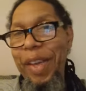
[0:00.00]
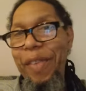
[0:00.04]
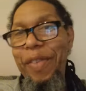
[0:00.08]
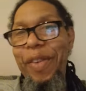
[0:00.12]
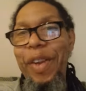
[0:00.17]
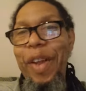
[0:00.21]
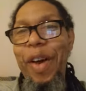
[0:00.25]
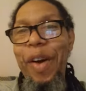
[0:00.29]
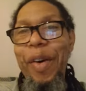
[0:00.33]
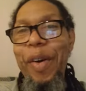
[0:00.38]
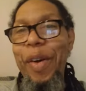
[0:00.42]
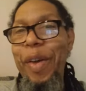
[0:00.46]

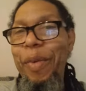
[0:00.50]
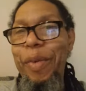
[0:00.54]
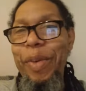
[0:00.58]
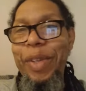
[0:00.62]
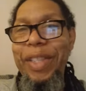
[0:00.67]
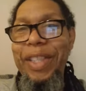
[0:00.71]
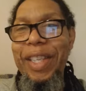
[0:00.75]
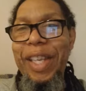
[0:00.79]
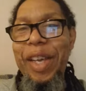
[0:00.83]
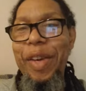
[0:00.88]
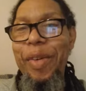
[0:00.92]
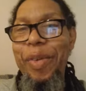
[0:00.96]
even though it
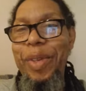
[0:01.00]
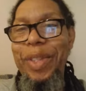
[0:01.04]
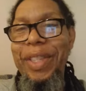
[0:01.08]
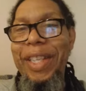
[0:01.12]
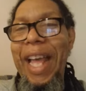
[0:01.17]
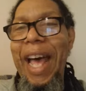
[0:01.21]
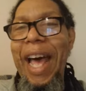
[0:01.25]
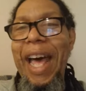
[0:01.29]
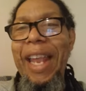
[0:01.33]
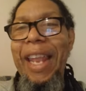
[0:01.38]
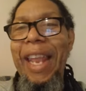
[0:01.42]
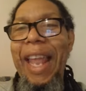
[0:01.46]
was
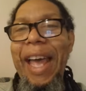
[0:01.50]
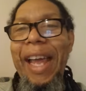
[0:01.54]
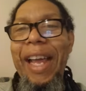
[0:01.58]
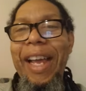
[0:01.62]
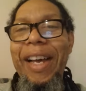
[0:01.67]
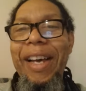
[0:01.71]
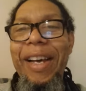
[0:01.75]
not like